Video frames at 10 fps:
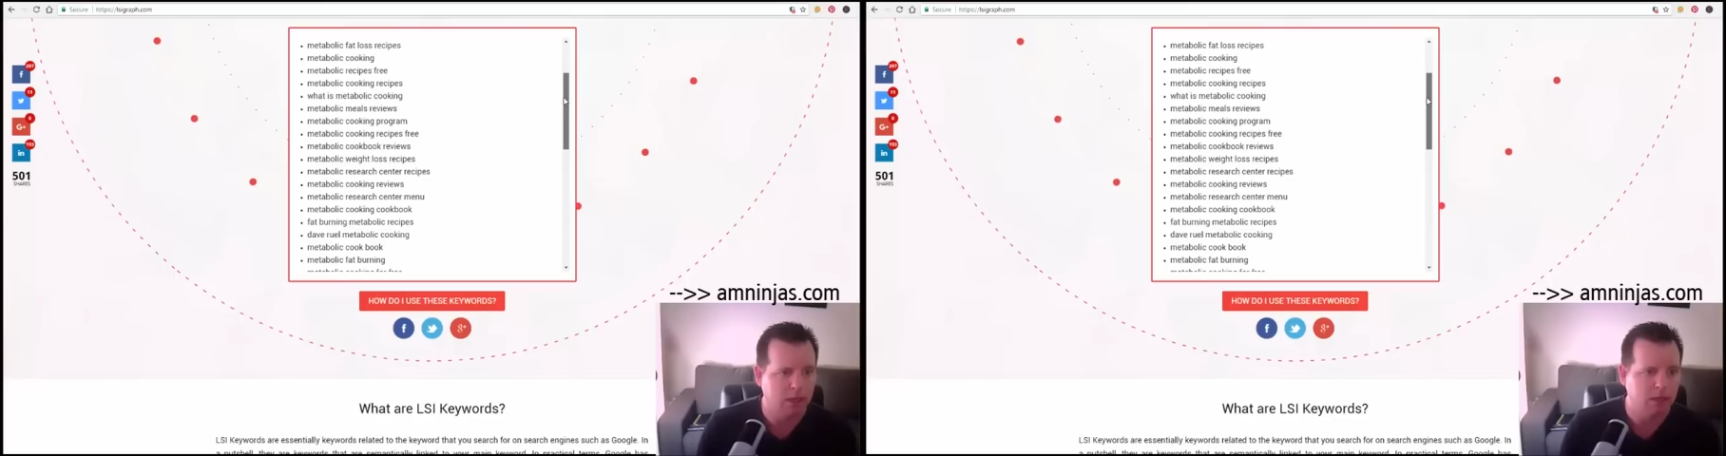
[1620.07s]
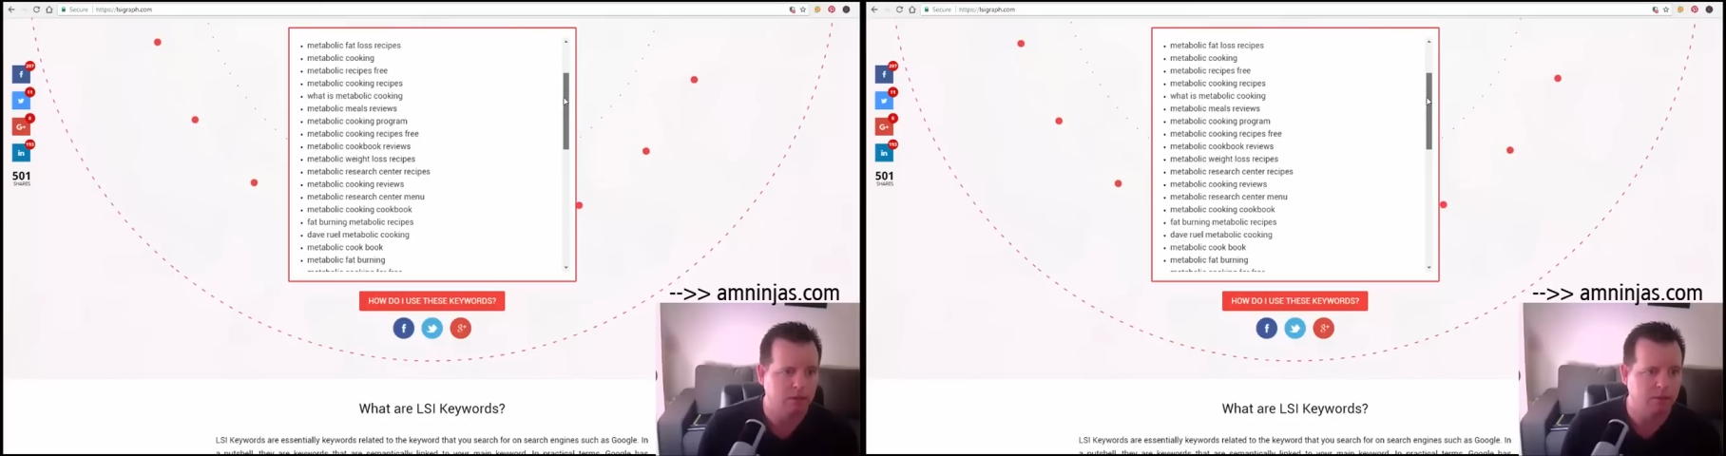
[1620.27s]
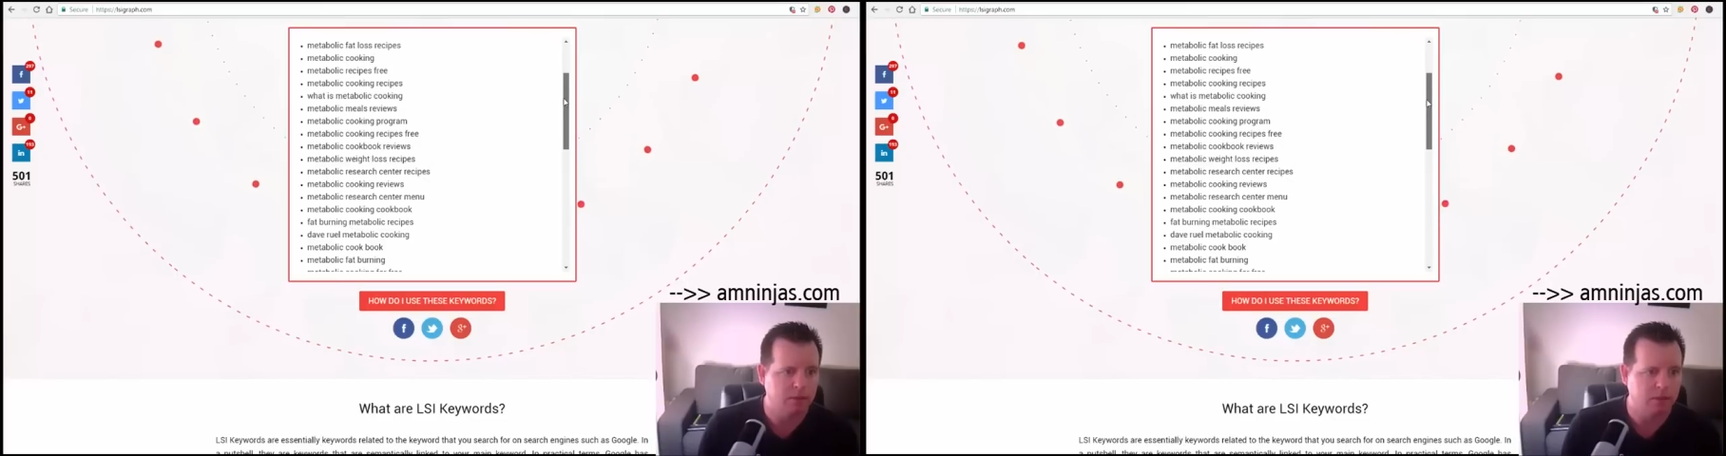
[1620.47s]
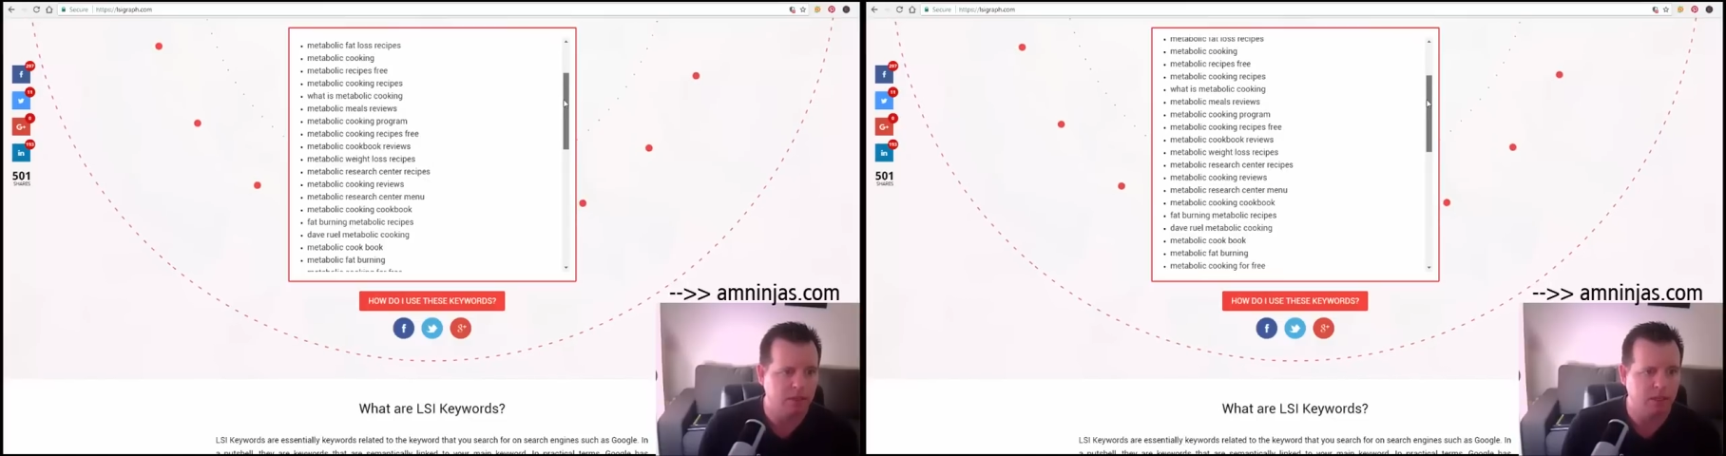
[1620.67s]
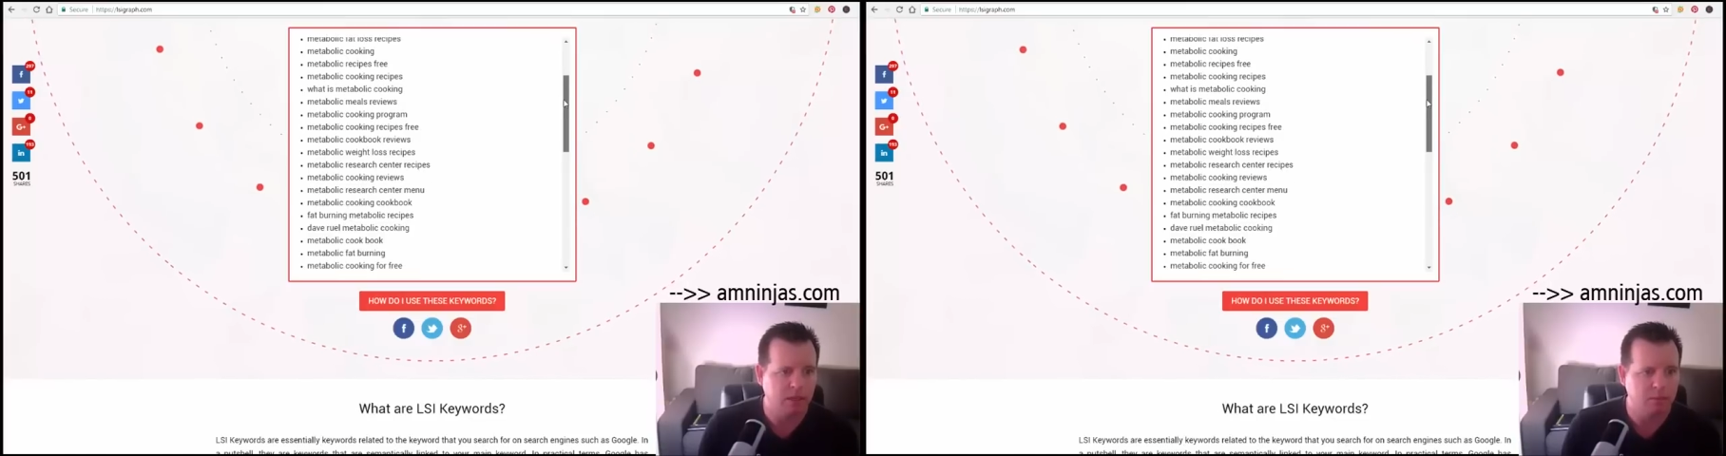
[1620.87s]
different
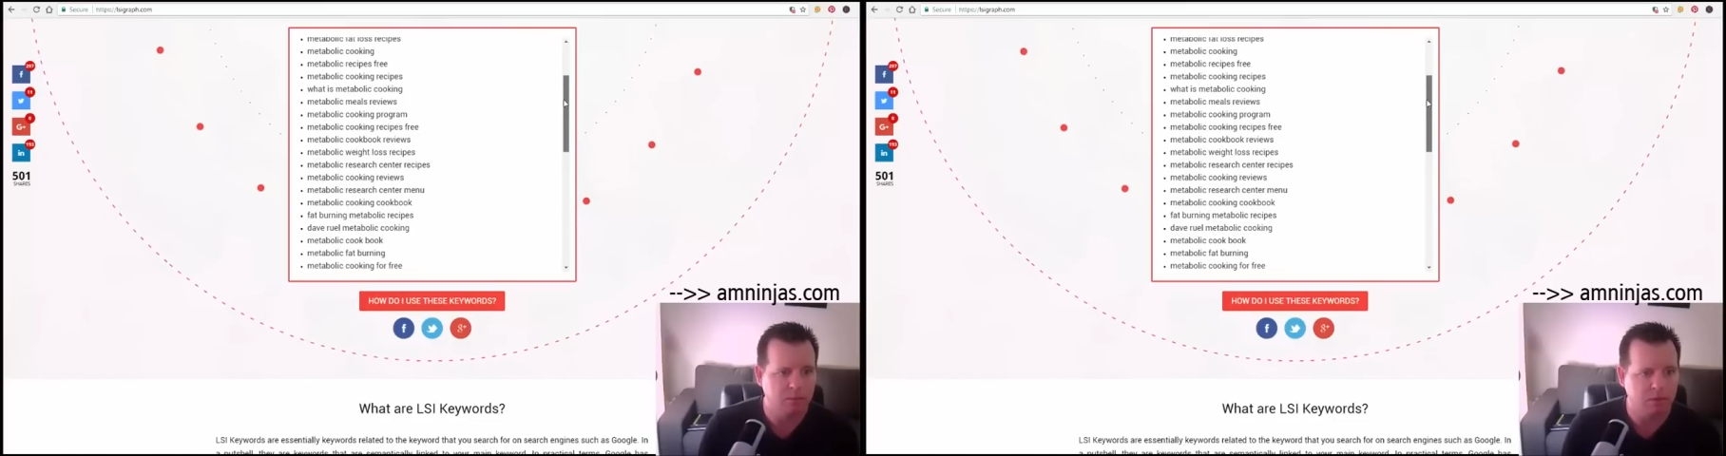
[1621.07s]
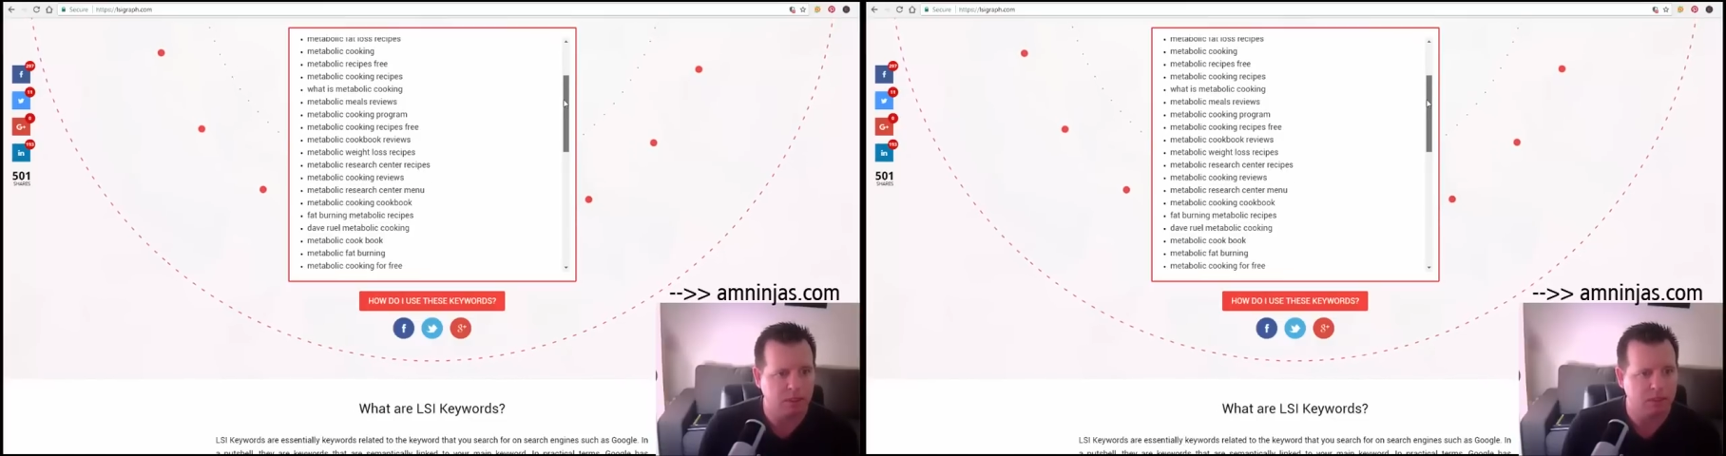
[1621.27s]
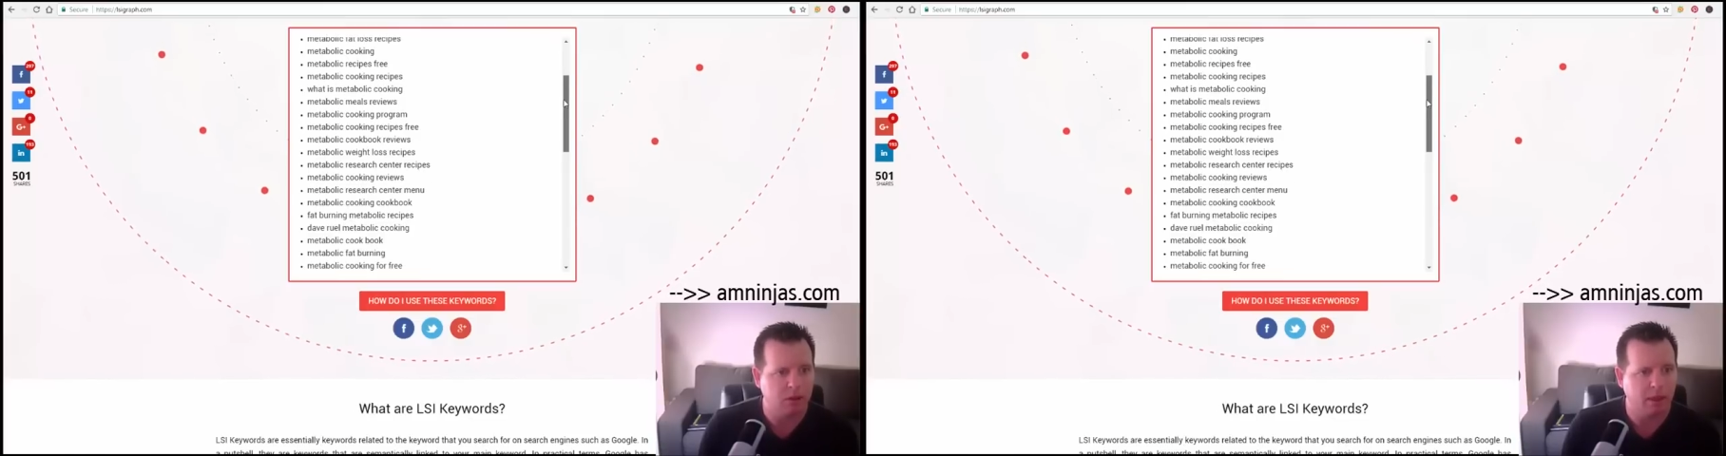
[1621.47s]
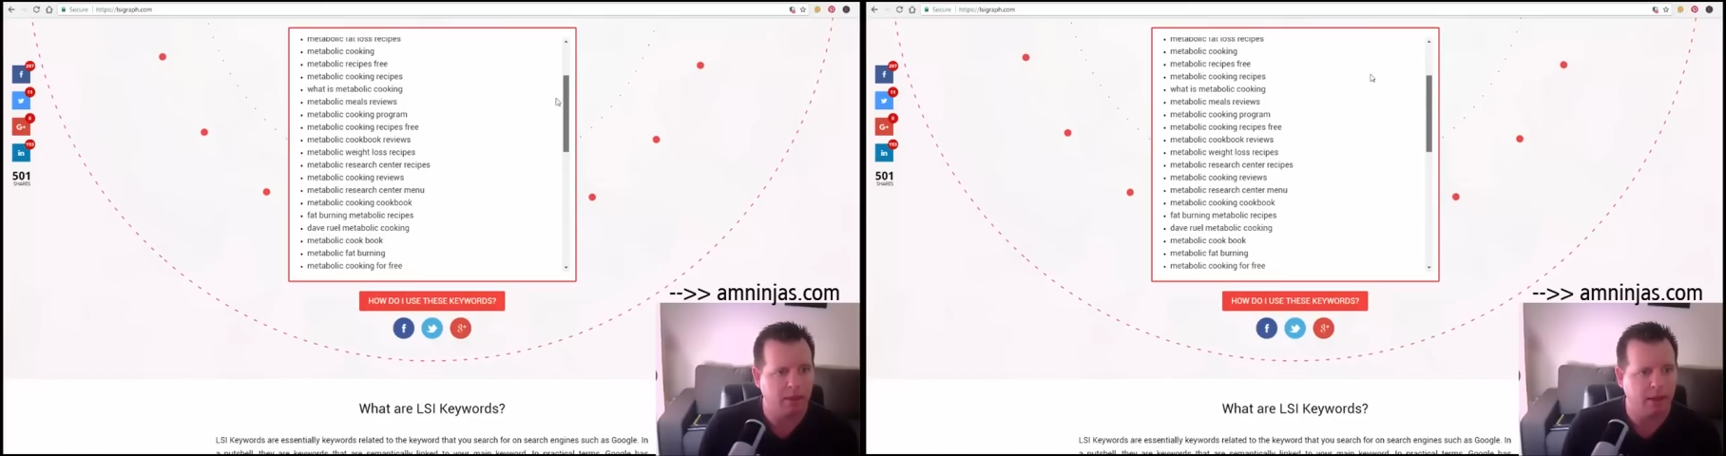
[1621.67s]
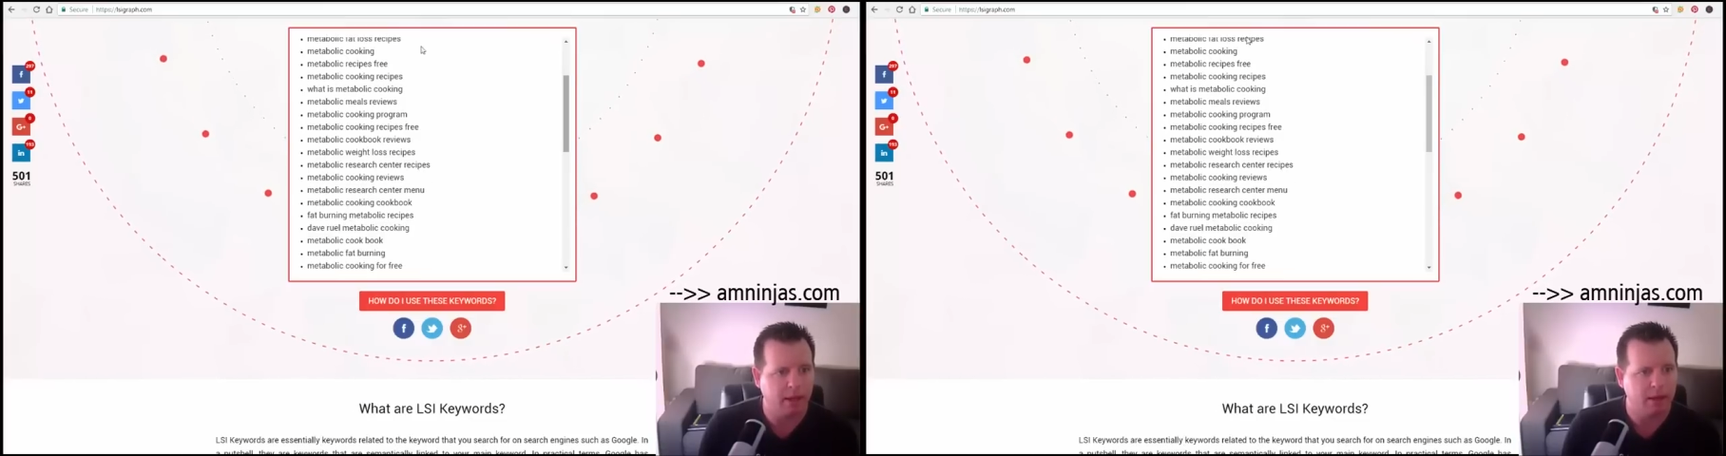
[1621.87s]
synonyms and things like
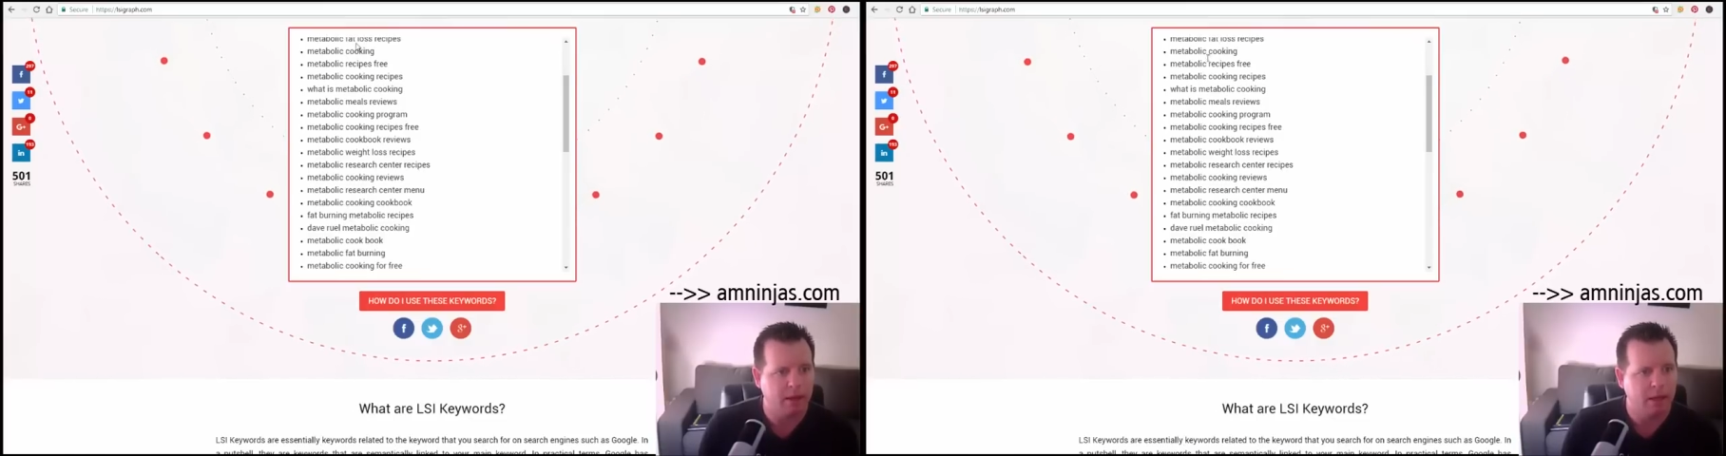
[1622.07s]
that.